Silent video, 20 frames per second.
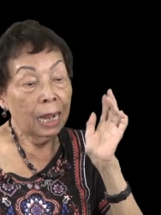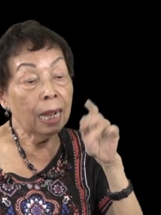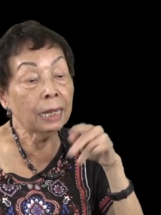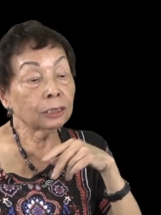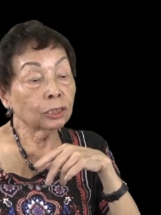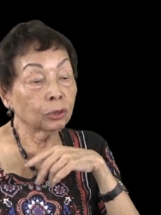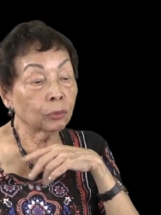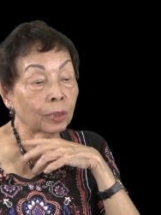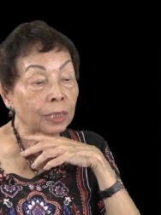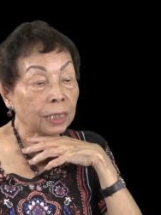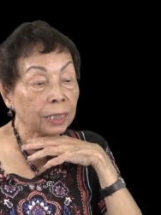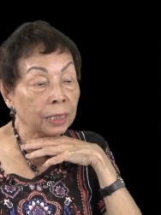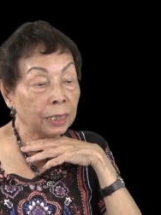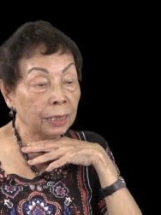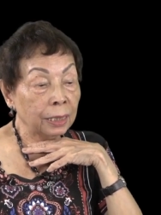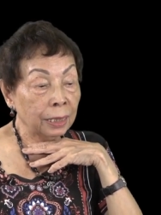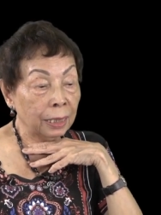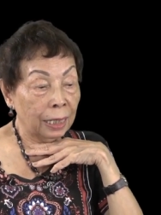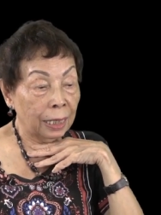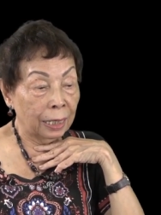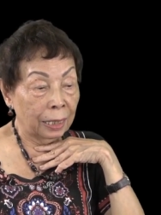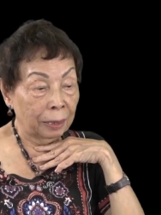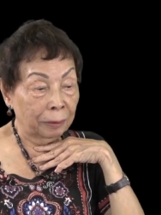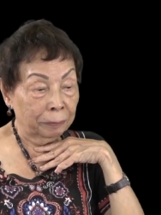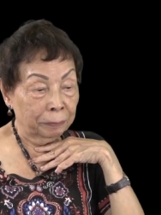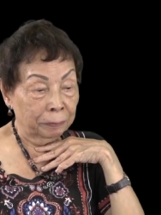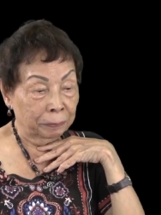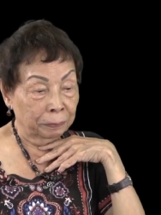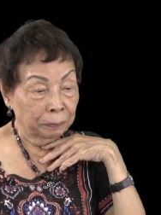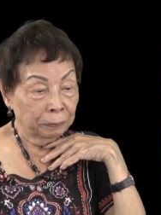Actually,
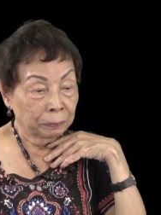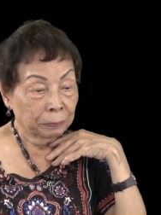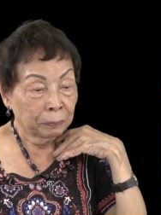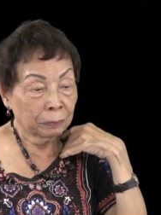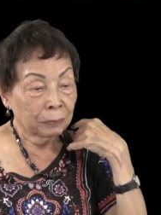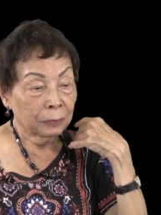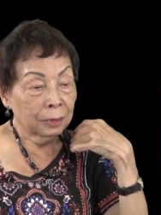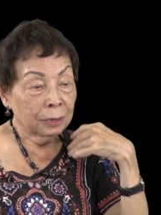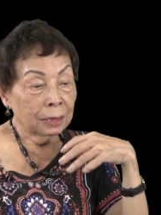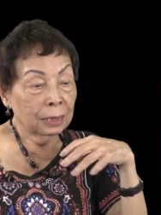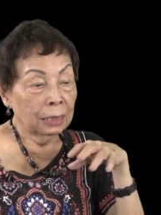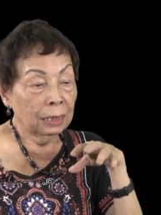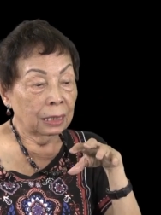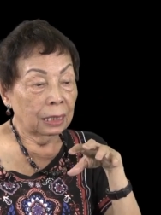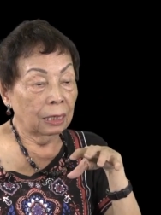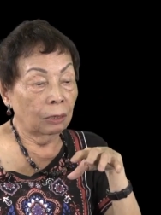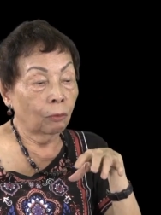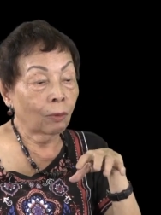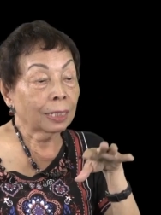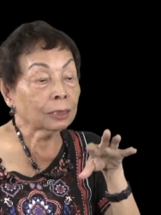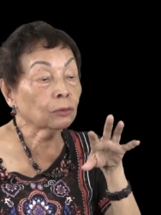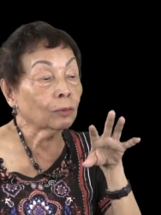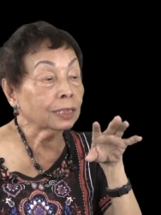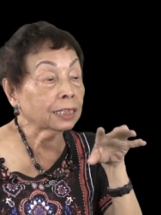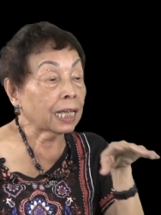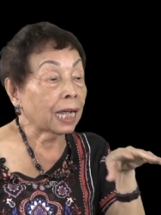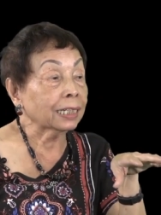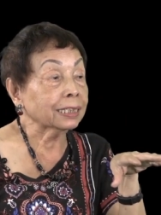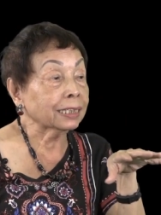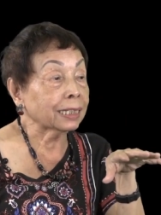what
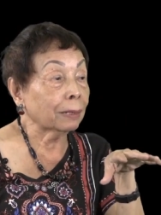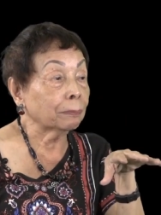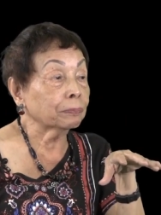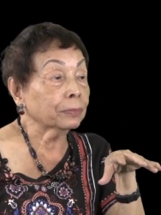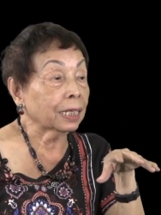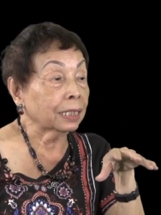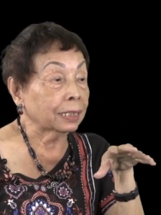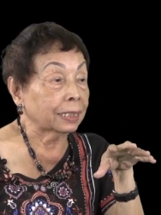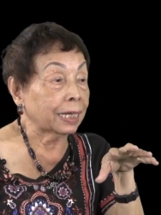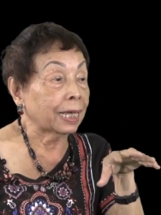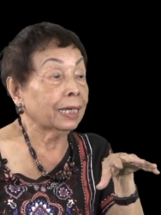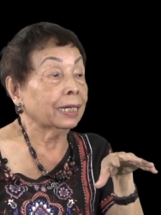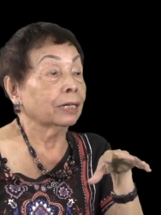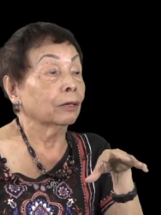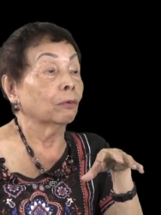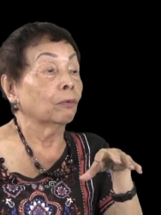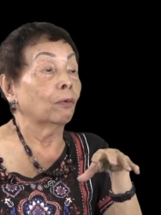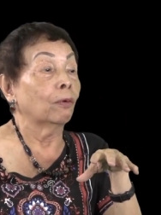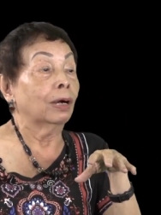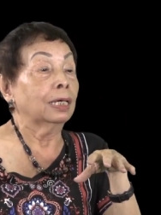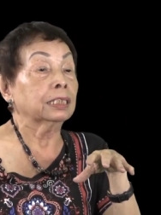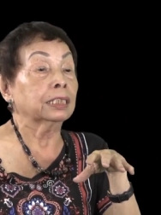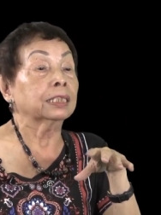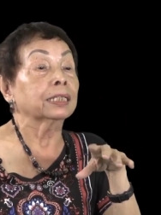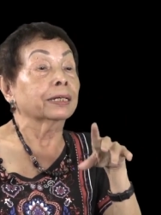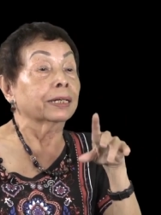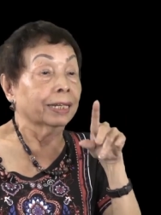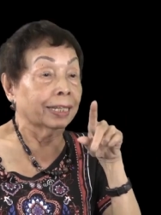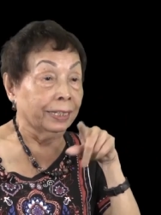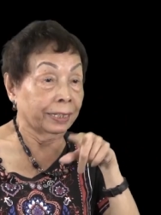was accepted then was
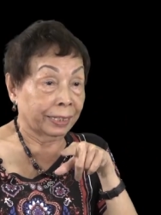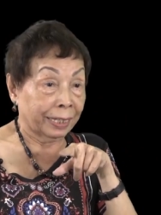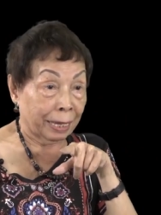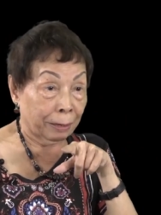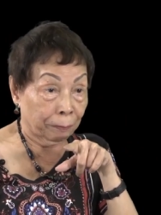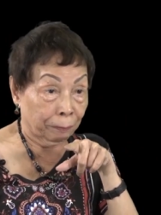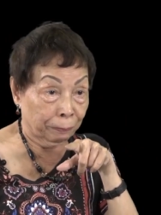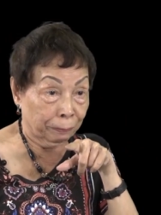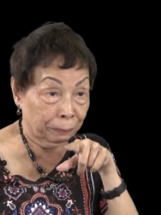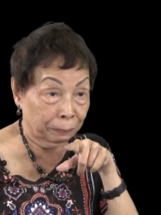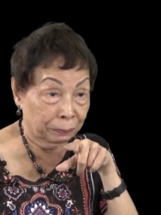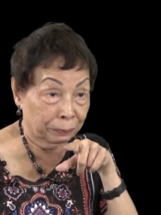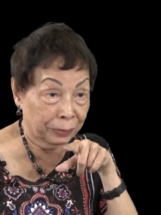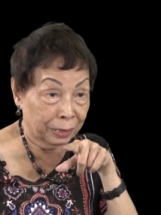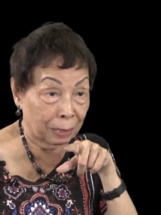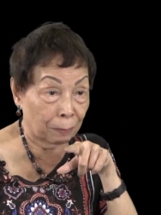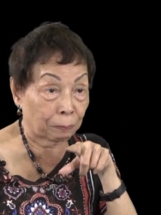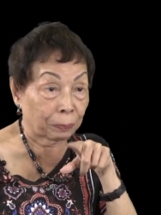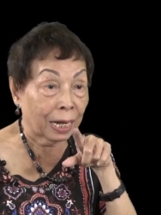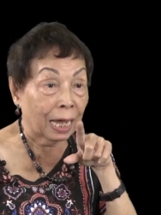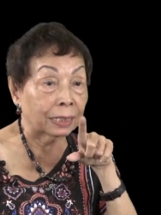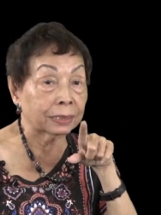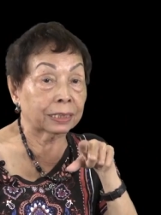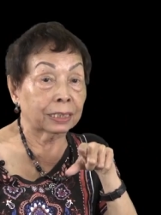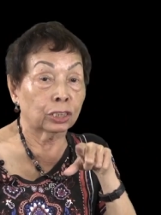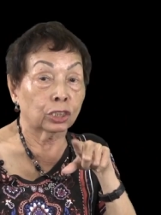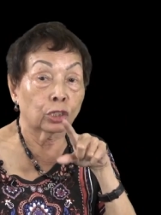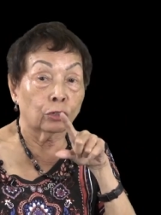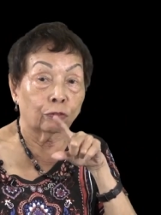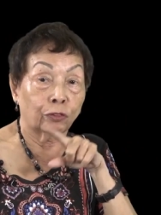RIFEM, the
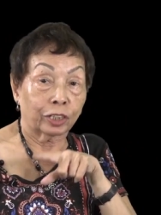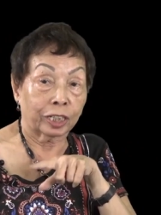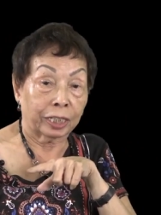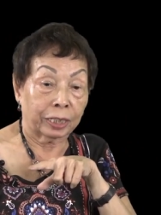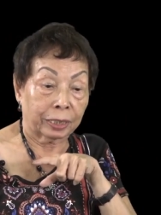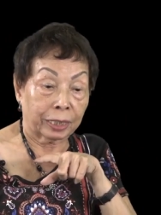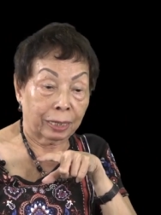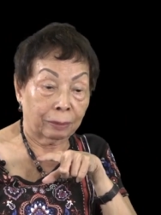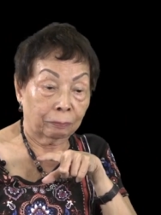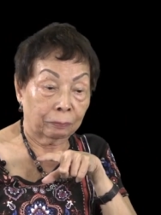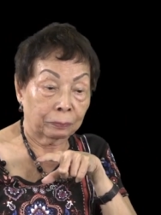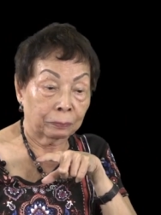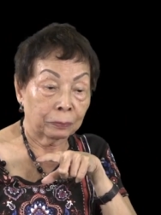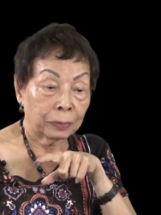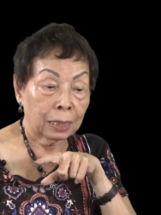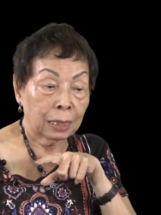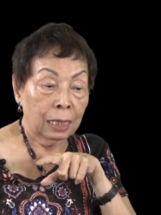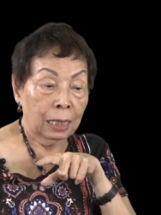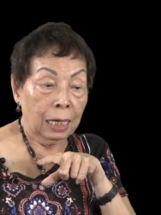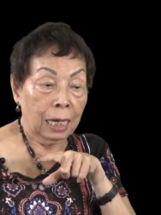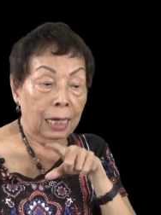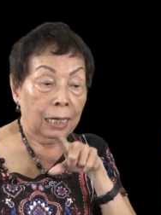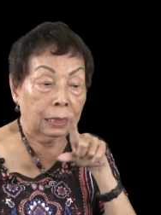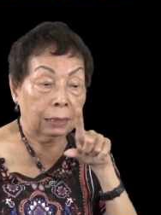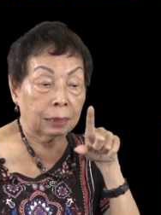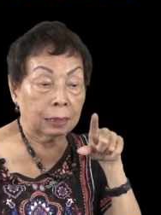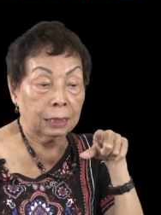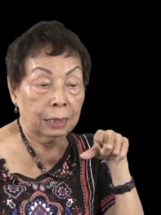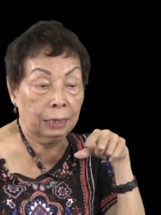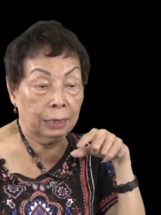practice of RIFEM,
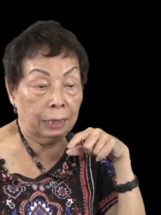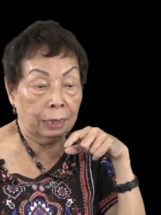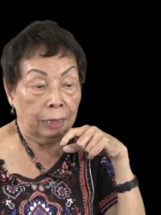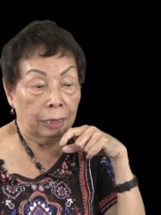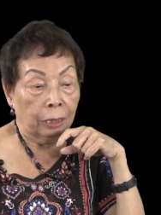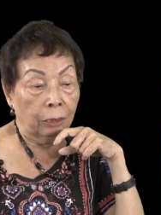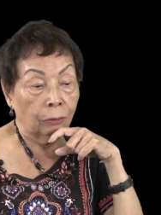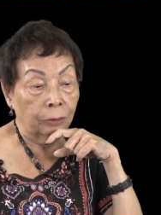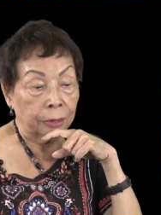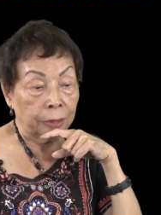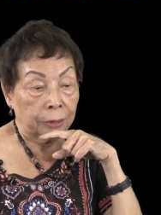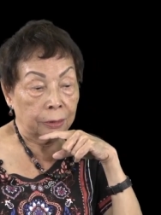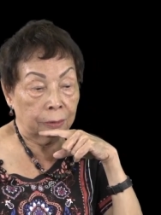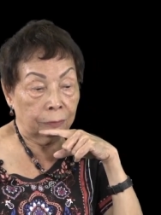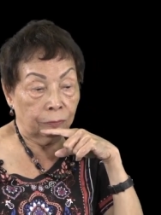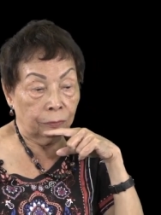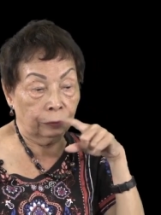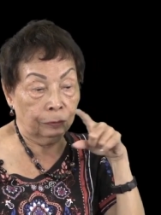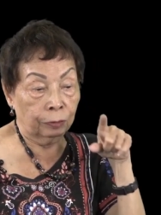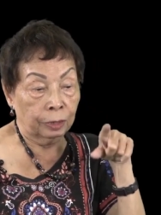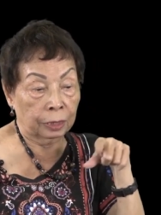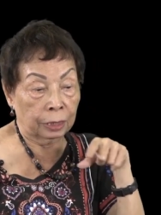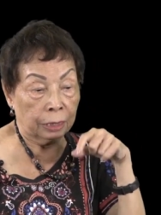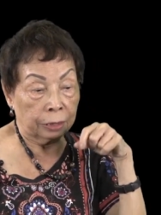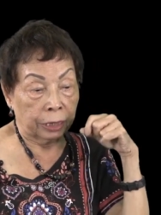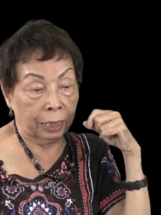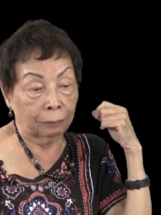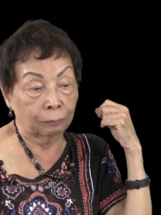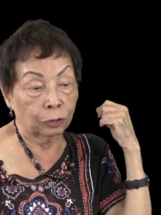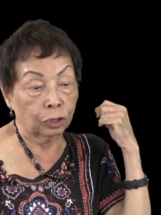as in
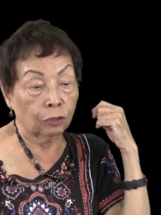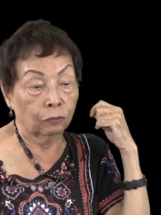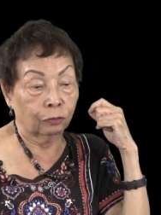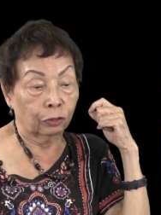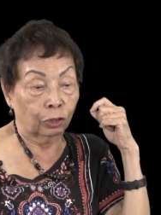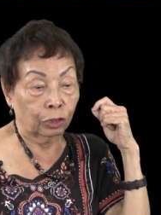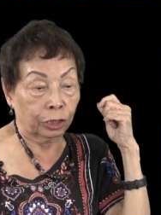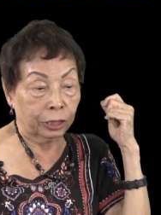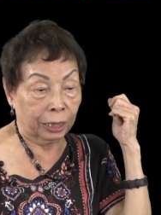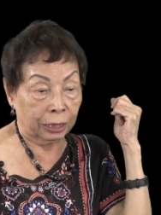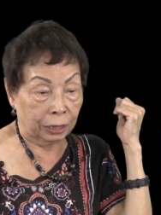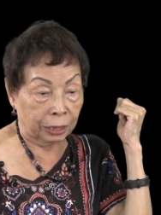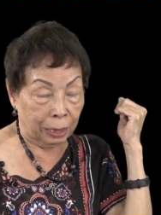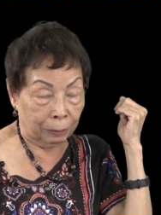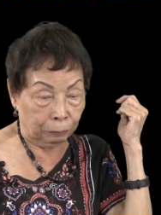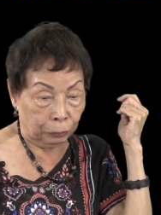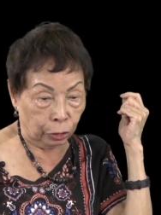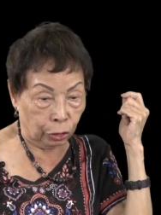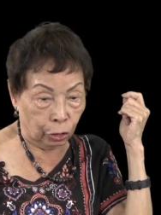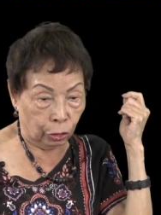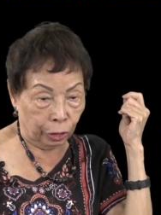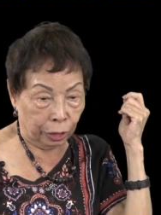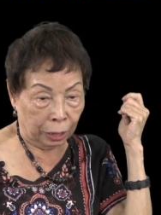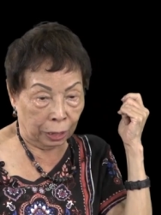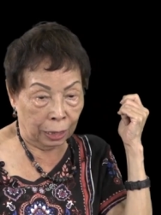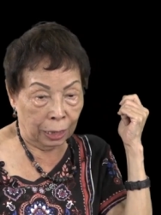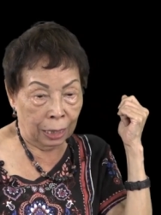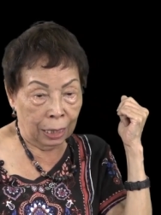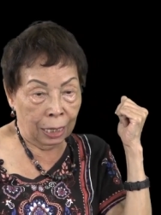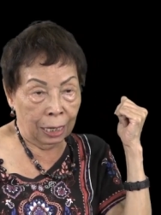terms of
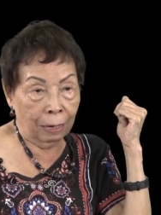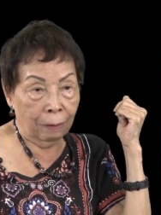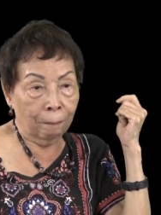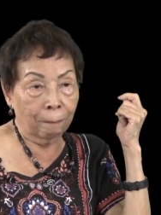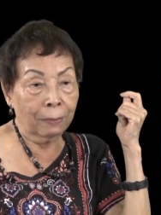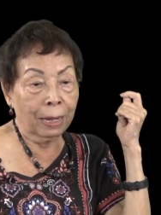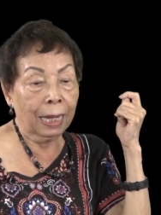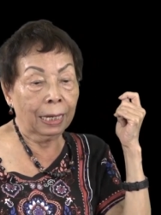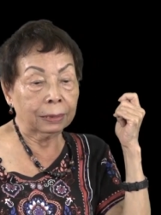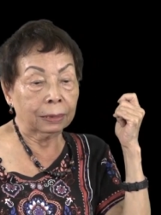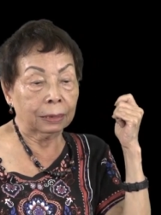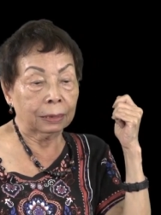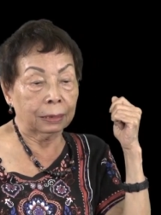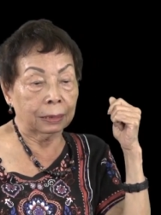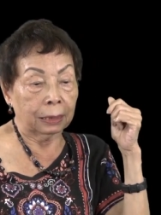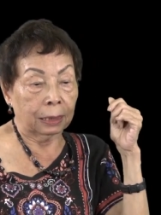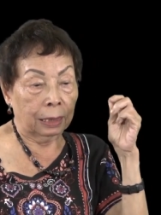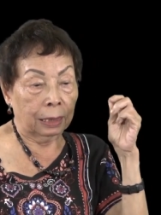contraception. But